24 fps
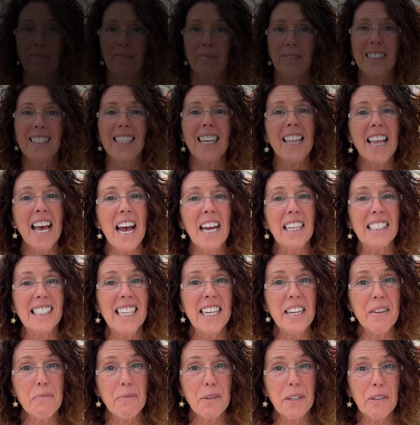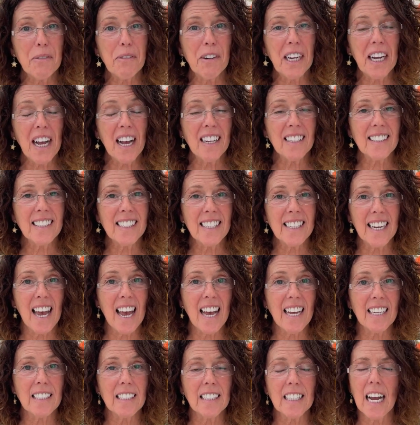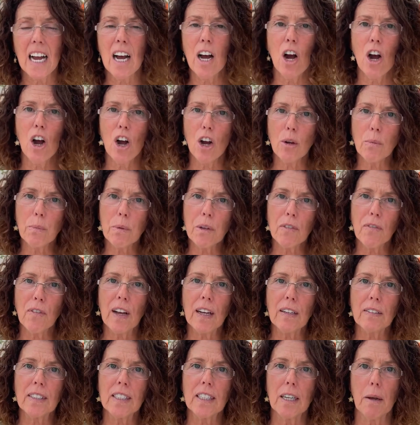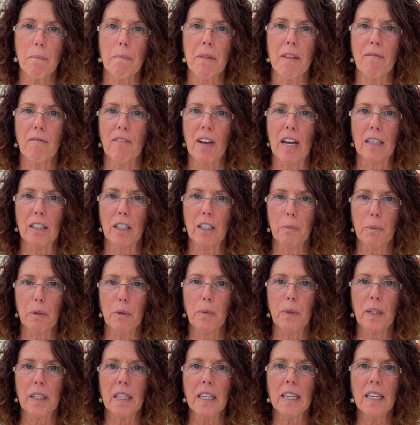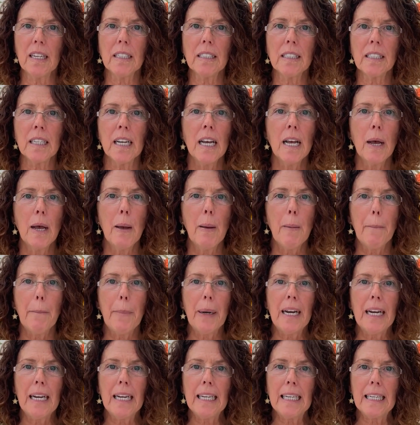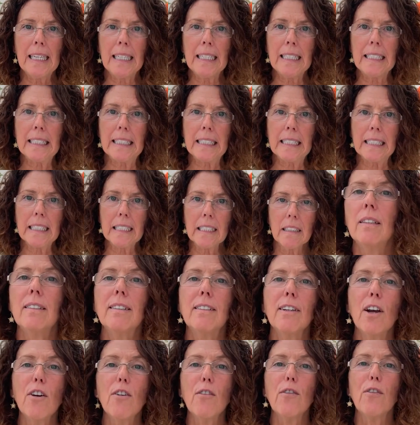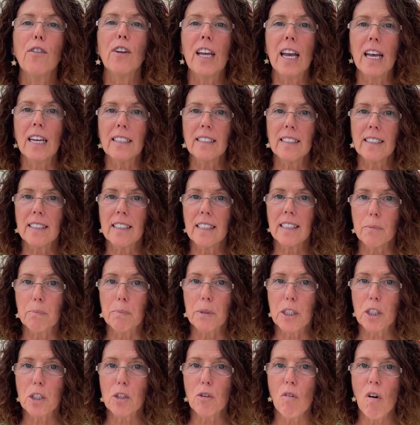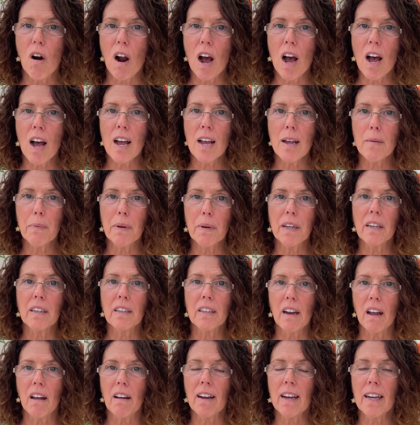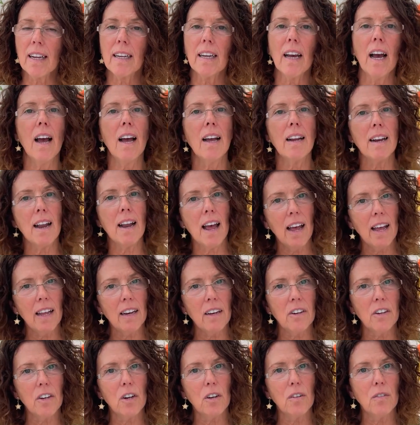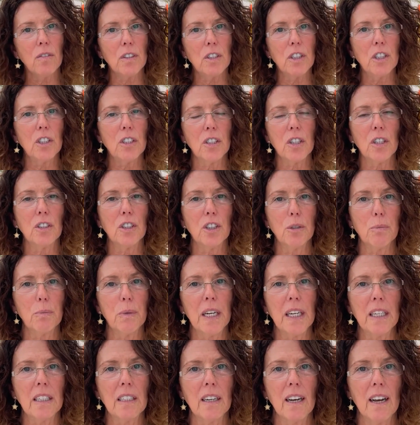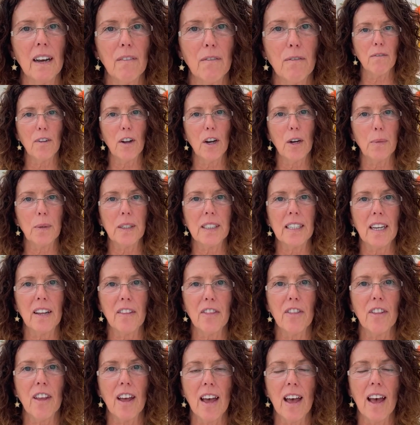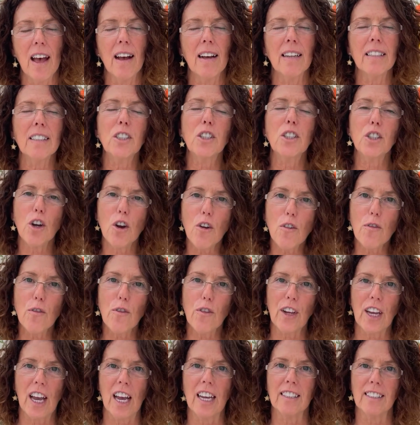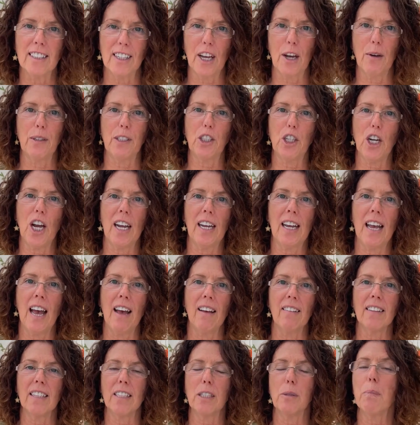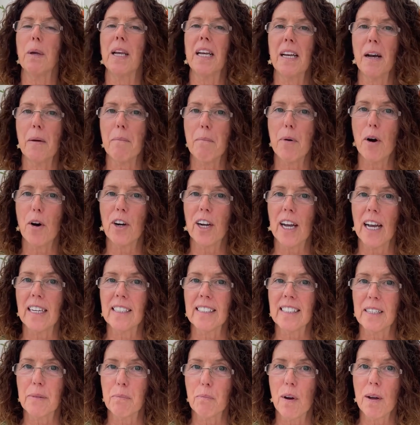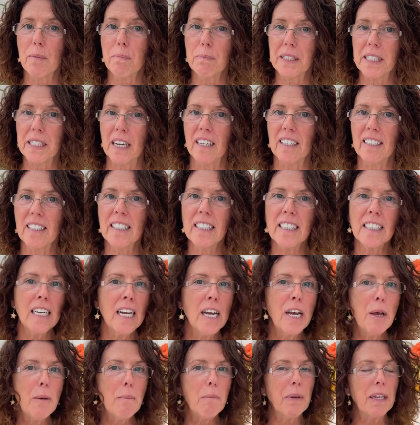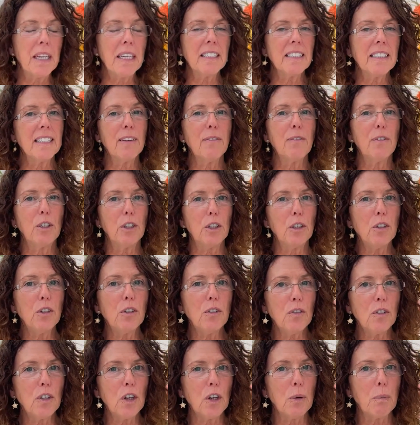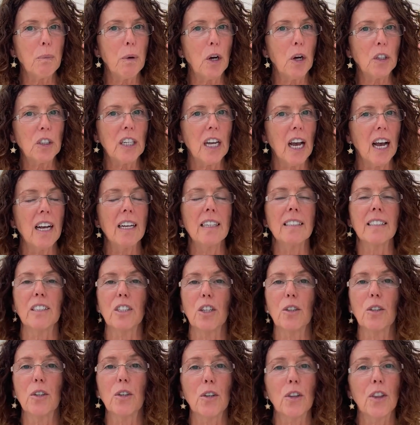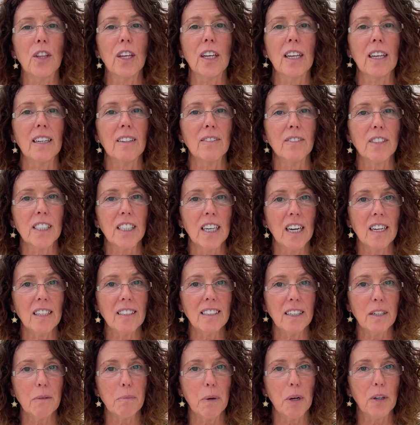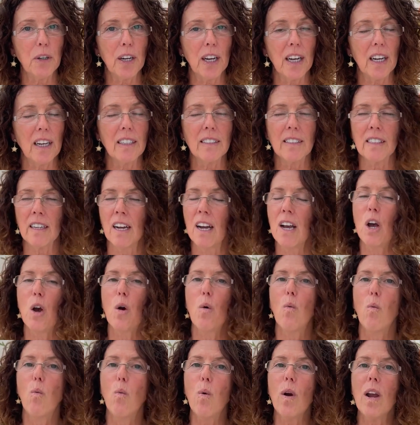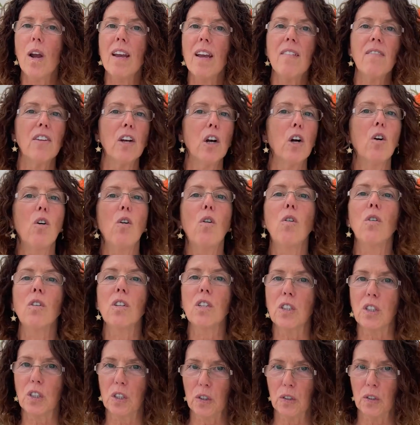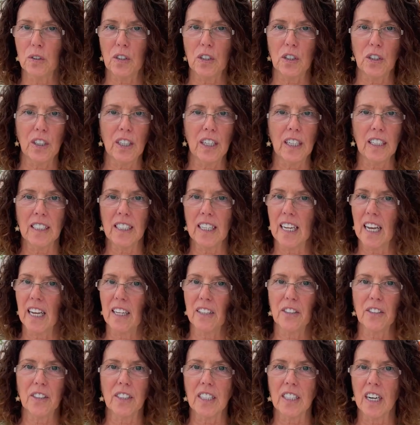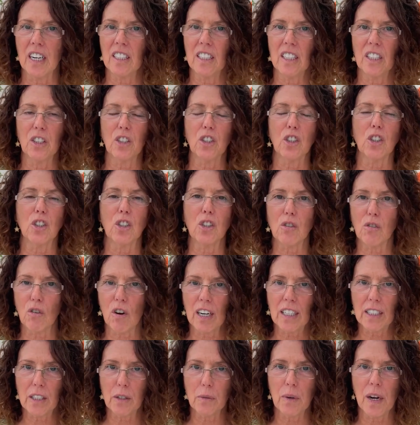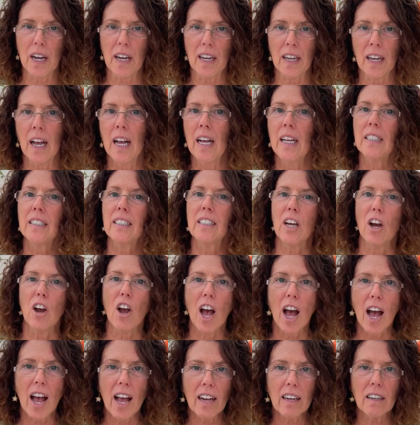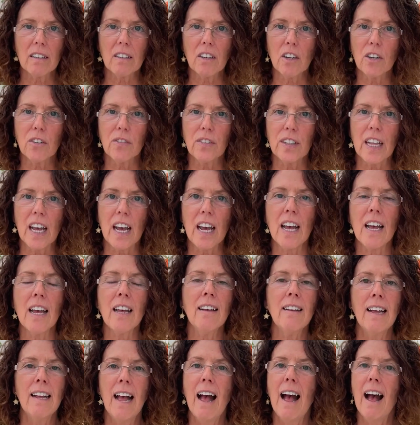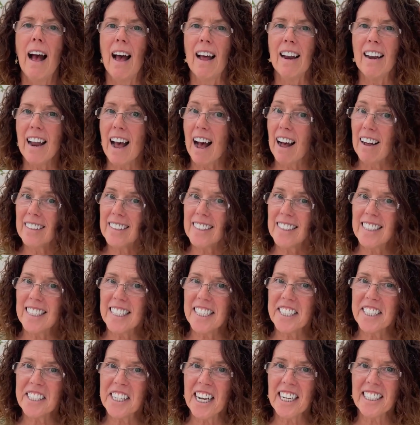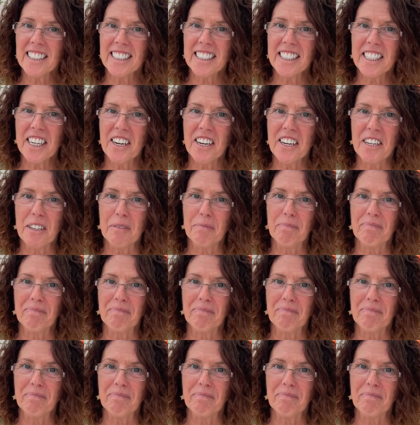So that's it with regards to guests. I hope you found something valuable with this. Please don't forget to subscribe and like, and head on over to social media and follow us on there. And don't forget to go and check out the Speak Up Podcasting website, because if you've got a podcast or you're thinking of starting a podcast, we've got all the tools you need to get you started straight away. So head on over there, and I'll see you next time.